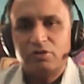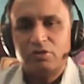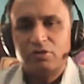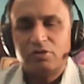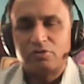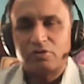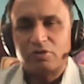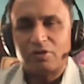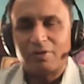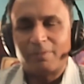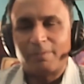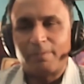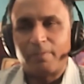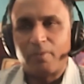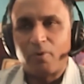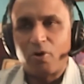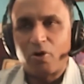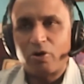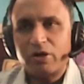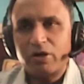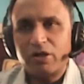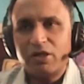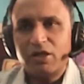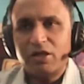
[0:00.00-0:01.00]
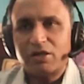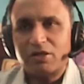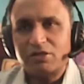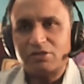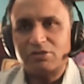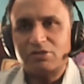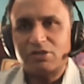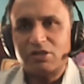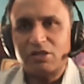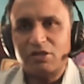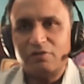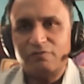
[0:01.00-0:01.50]
So in the morning, at
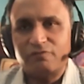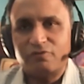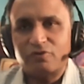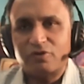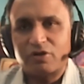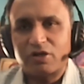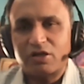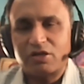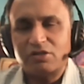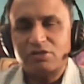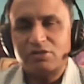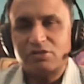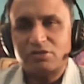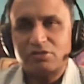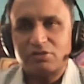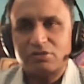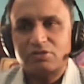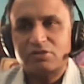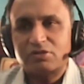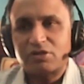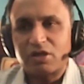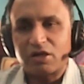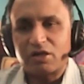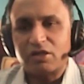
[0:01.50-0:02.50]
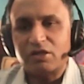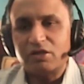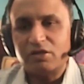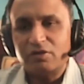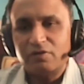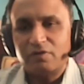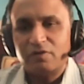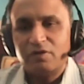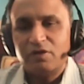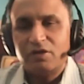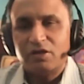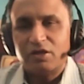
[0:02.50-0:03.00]
least 3-4 hours study.
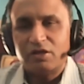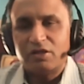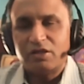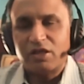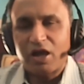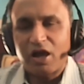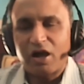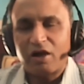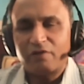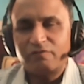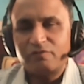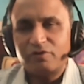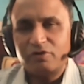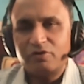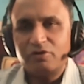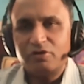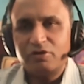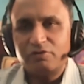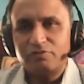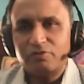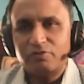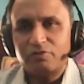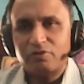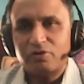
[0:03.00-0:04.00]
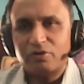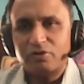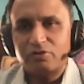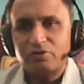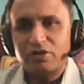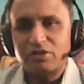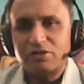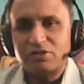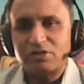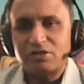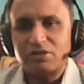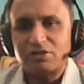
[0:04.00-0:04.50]
In the afternoon, if you want, you
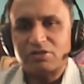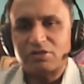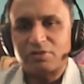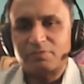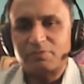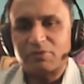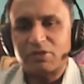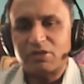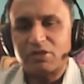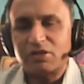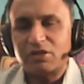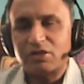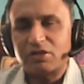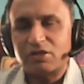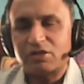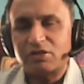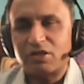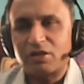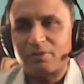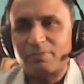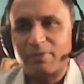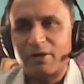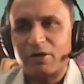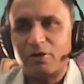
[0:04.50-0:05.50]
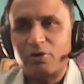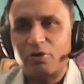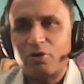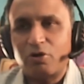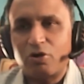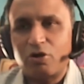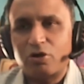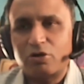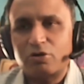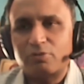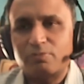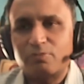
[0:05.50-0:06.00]
can see something here and there, but
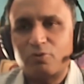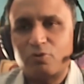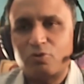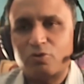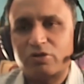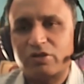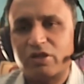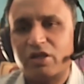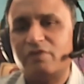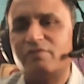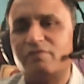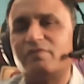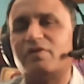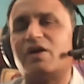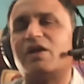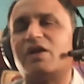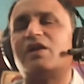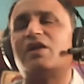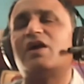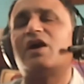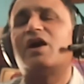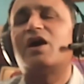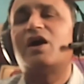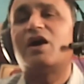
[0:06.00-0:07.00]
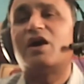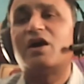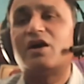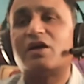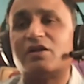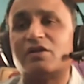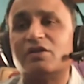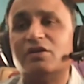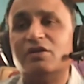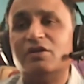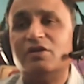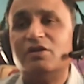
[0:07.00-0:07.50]
not more than 1
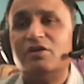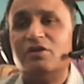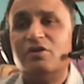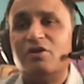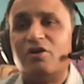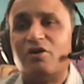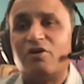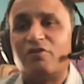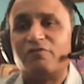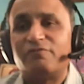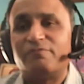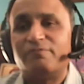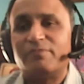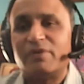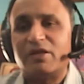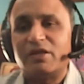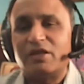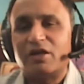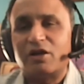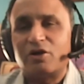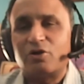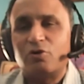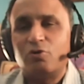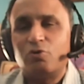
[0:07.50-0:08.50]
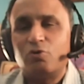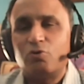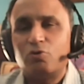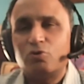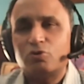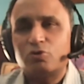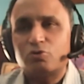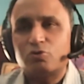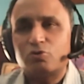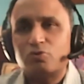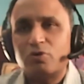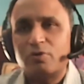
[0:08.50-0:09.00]
hour of media. Go
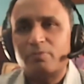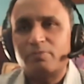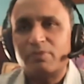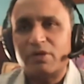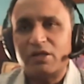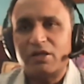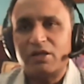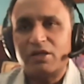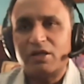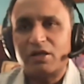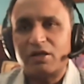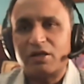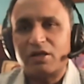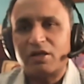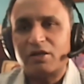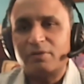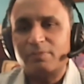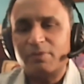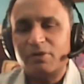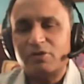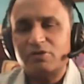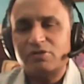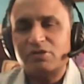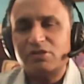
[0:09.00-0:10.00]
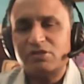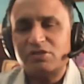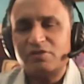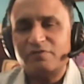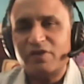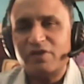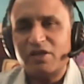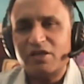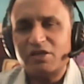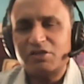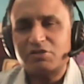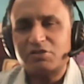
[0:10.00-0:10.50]
through a media diet, because it's a
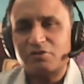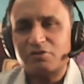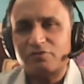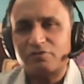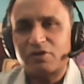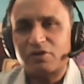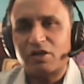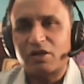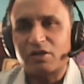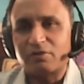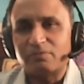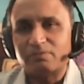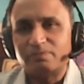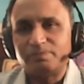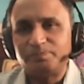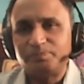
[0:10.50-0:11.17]
waste of time.